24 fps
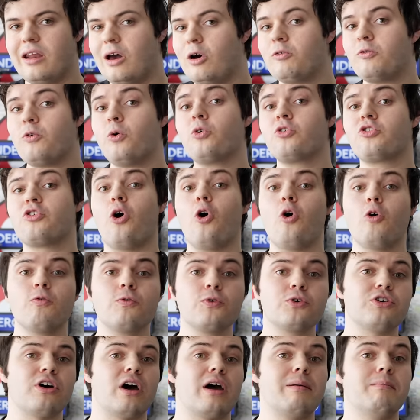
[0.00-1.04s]
Now, of course,
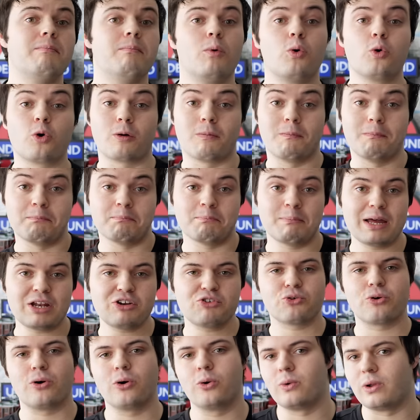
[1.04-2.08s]
over time, more
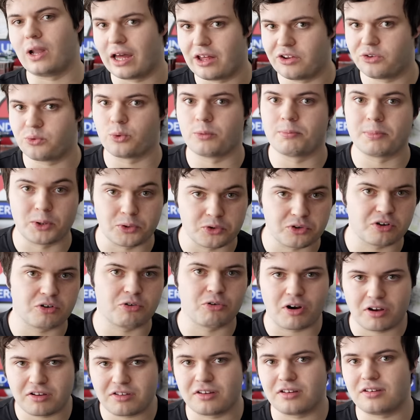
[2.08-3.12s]
metro lines were built
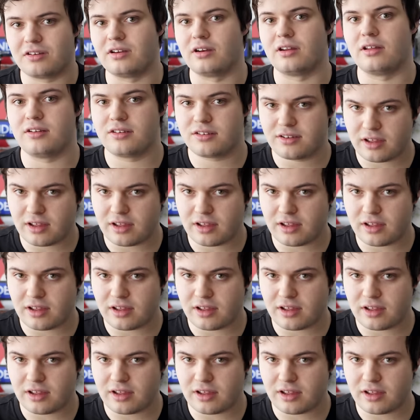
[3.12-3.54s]
across the city's